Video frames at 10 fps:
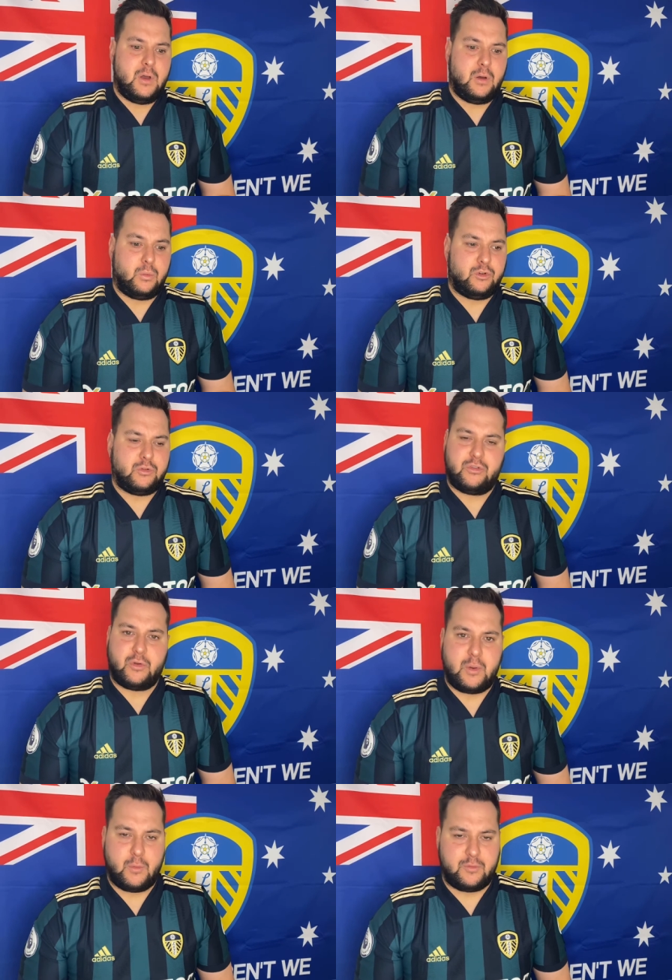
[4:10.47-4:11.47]
Wish we saw
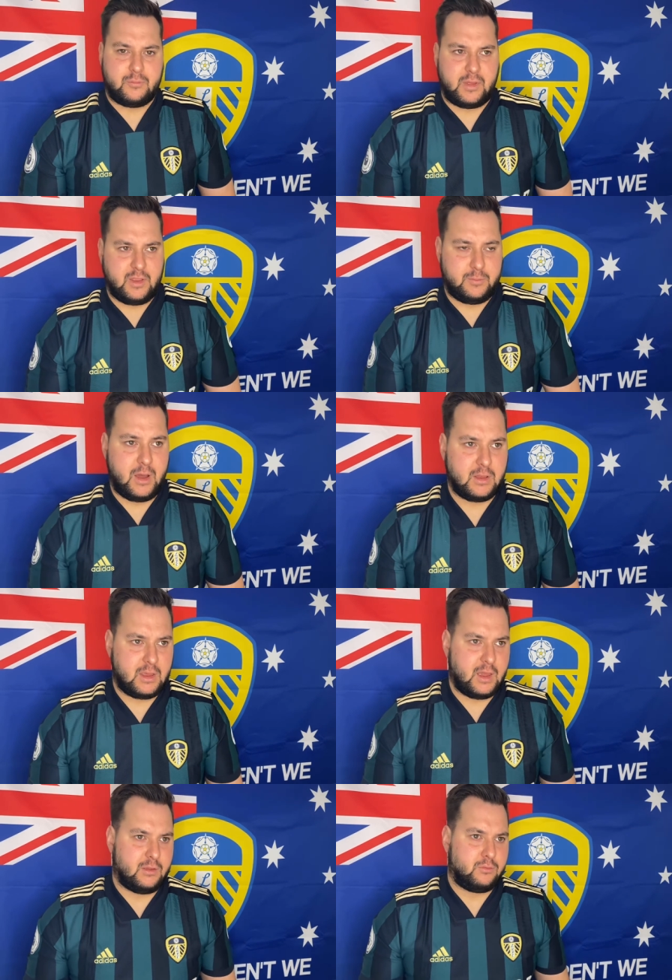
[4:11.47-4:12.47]
that more from Leeds. But
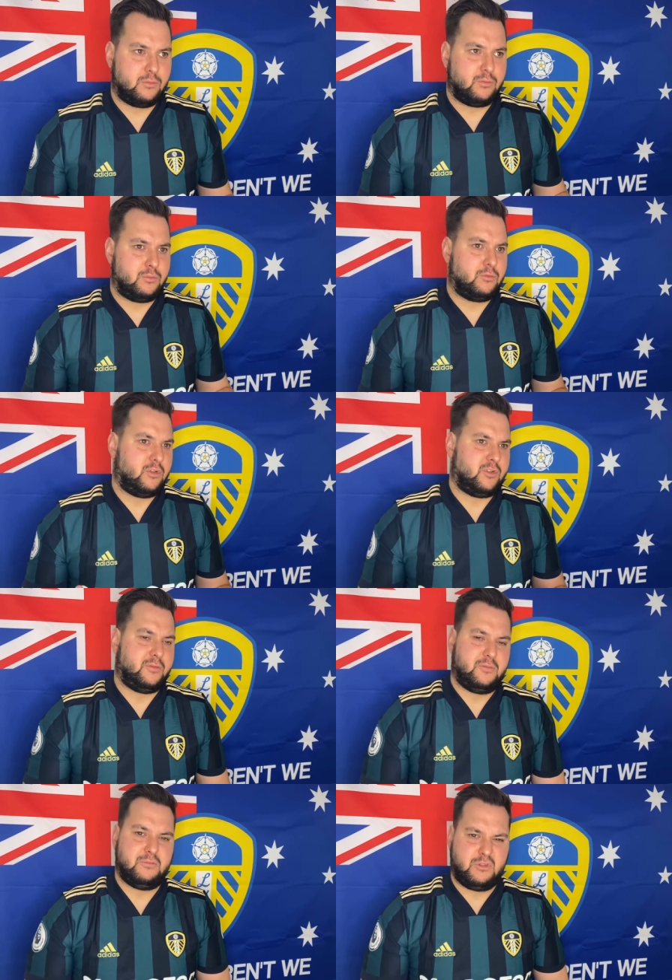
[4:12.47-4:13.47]
yeah, just
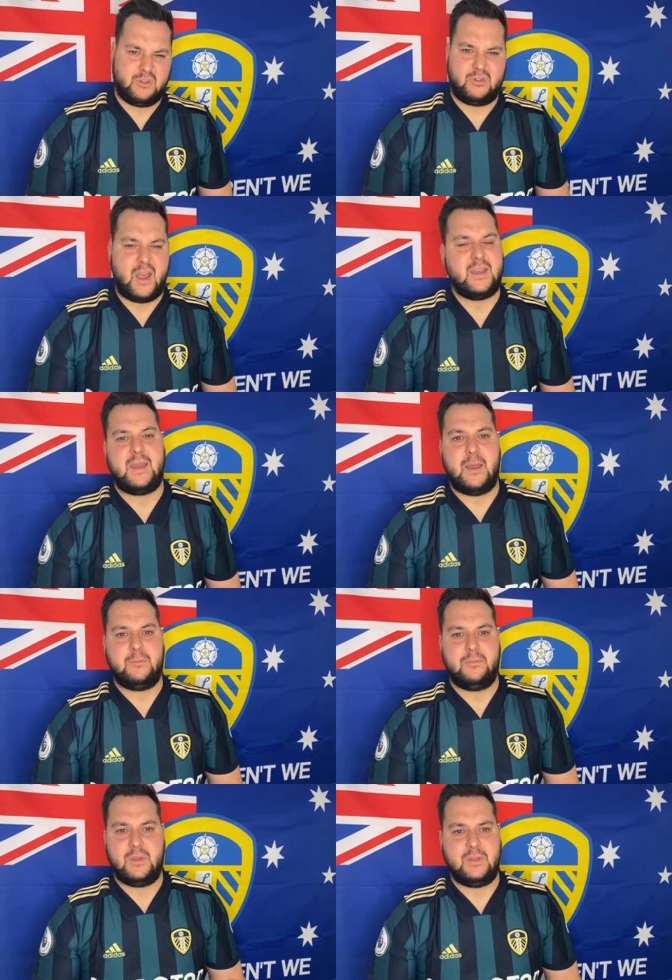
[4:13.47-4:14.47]
a great
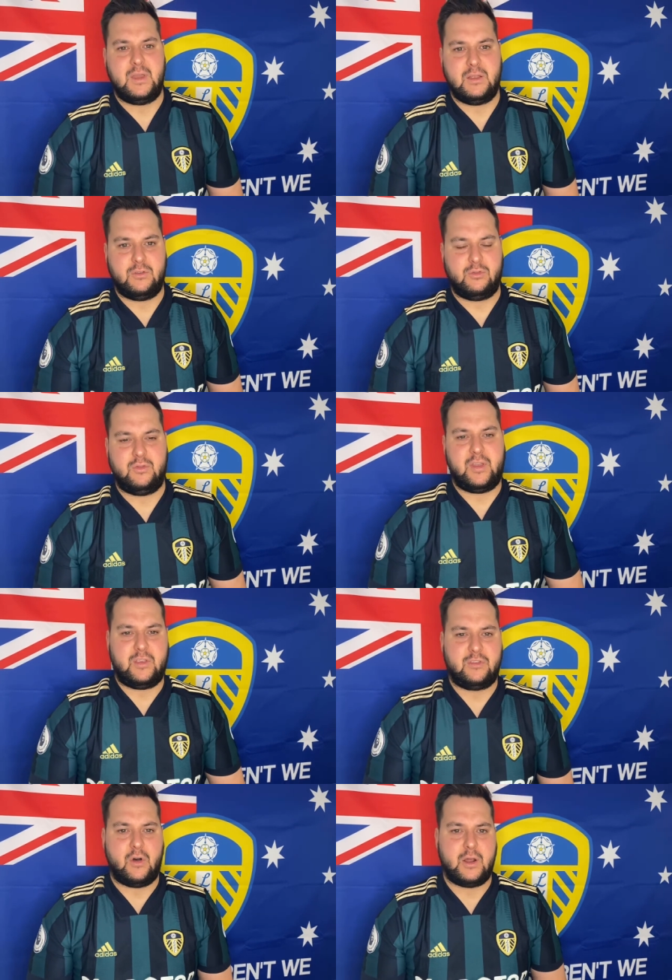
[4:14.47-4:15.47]
game in the end. Just really
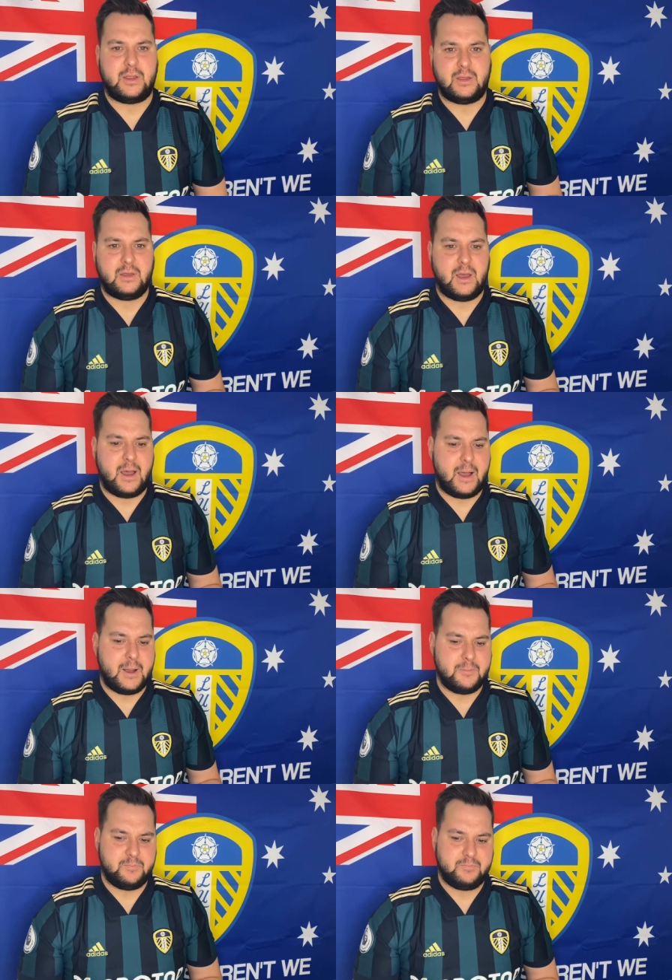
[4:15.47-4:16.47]
exciting.
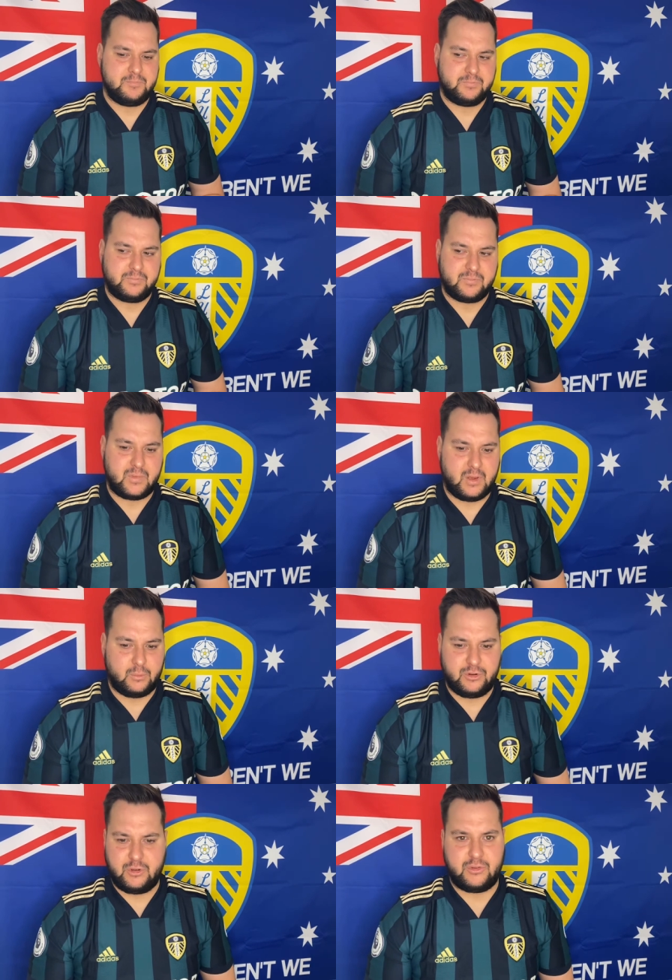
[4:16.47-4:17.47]
I
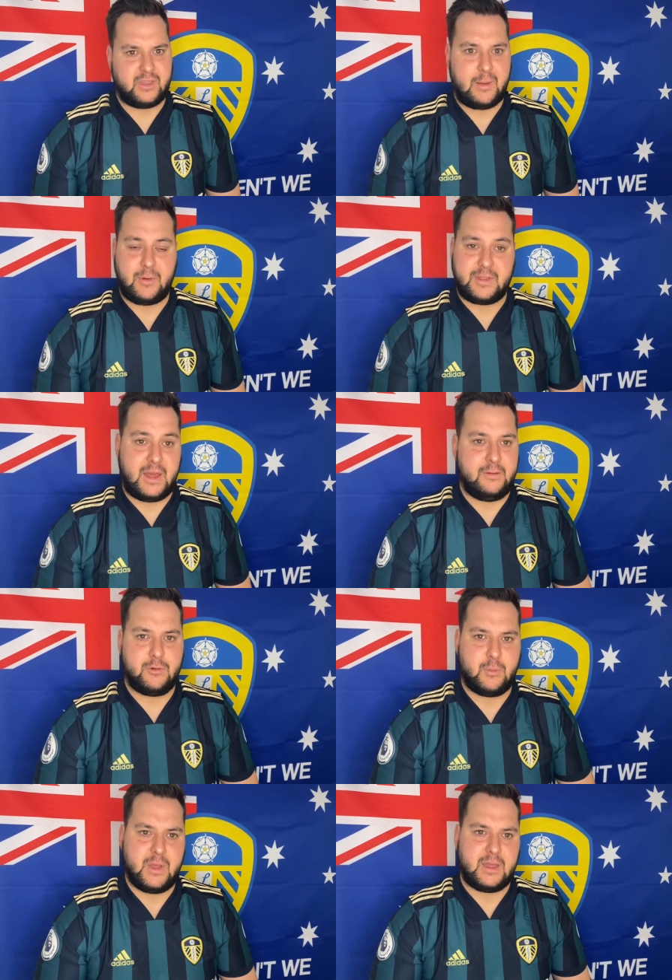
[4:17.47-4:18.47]
wish there was a game like that
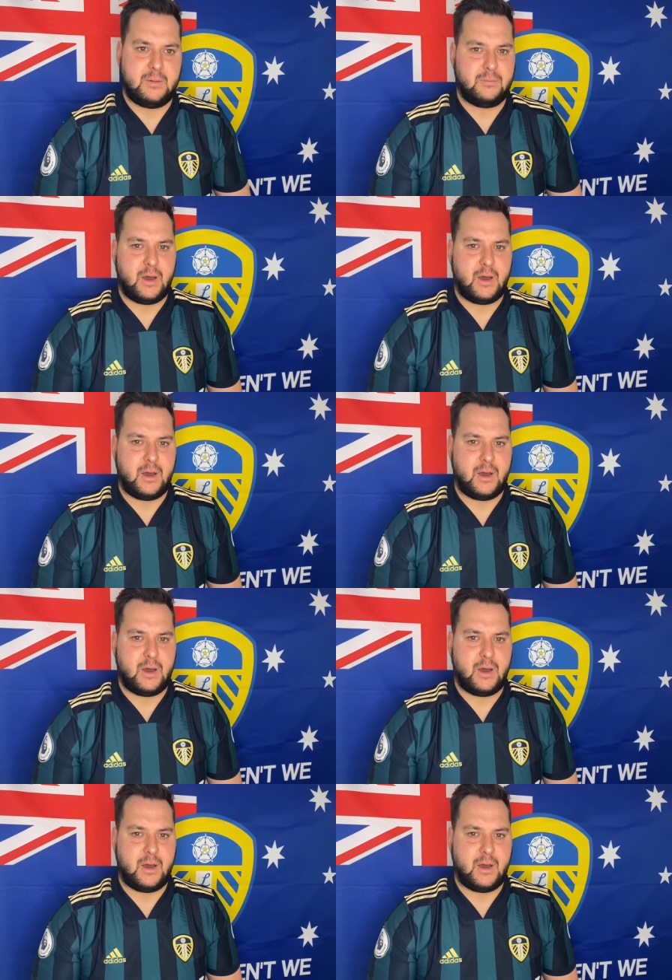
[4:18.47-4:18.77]
every weekend.